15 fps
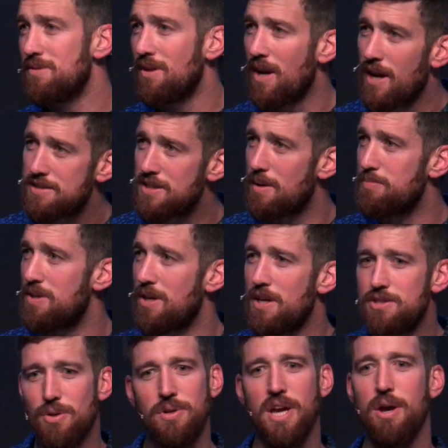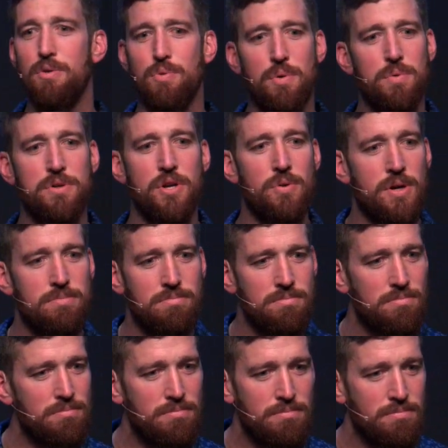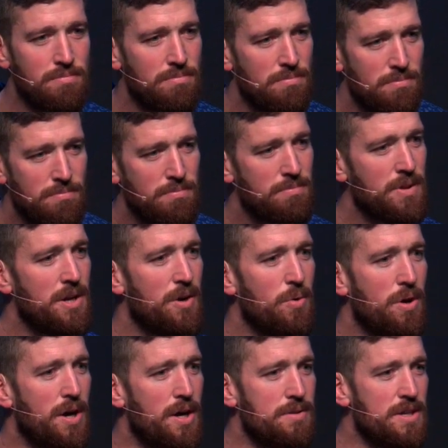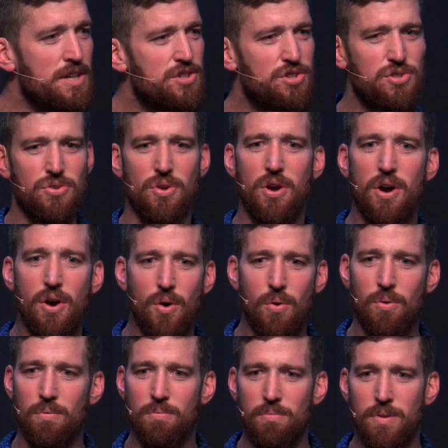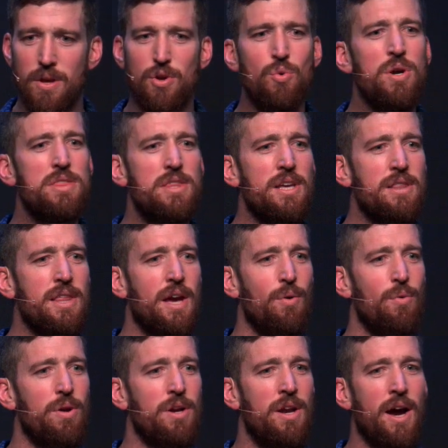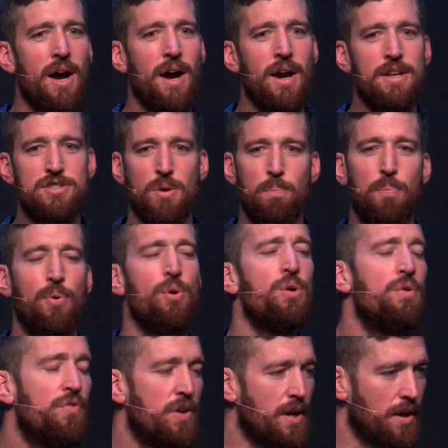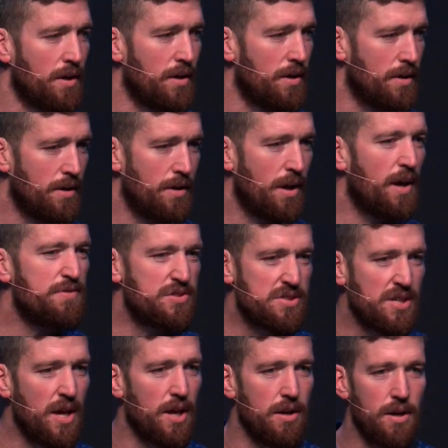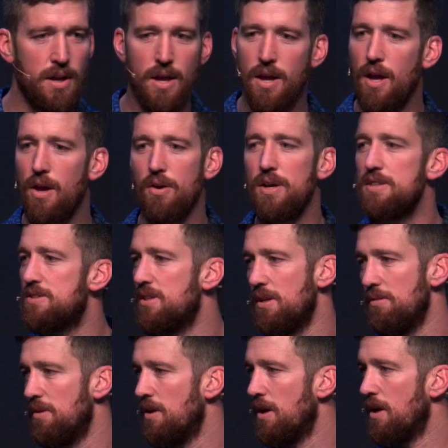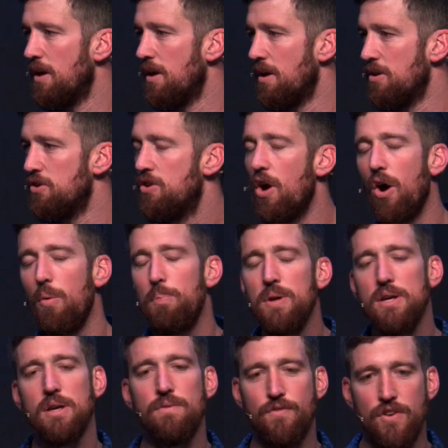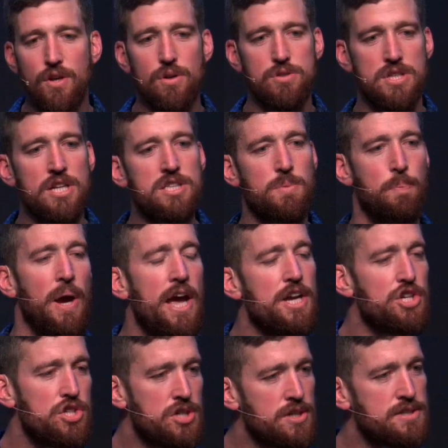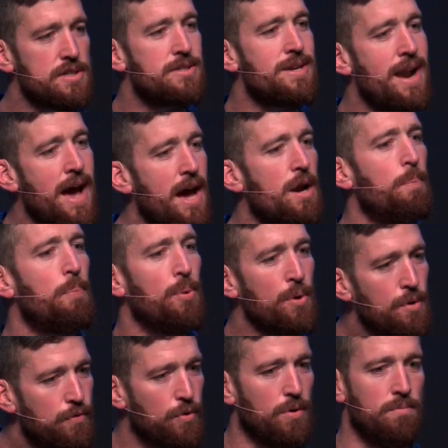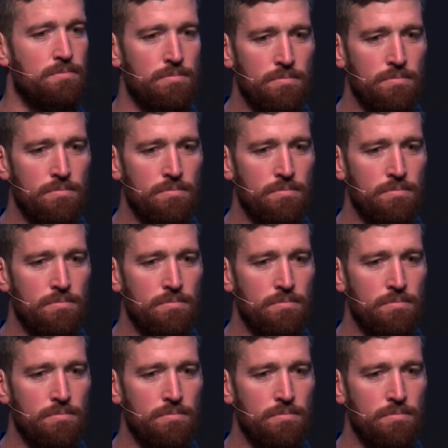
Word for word: God's up there. He's okay with what we're doing. You know what? He's slow. We think that God is approving of sin. Listen, don't be confused. His patience is not approval.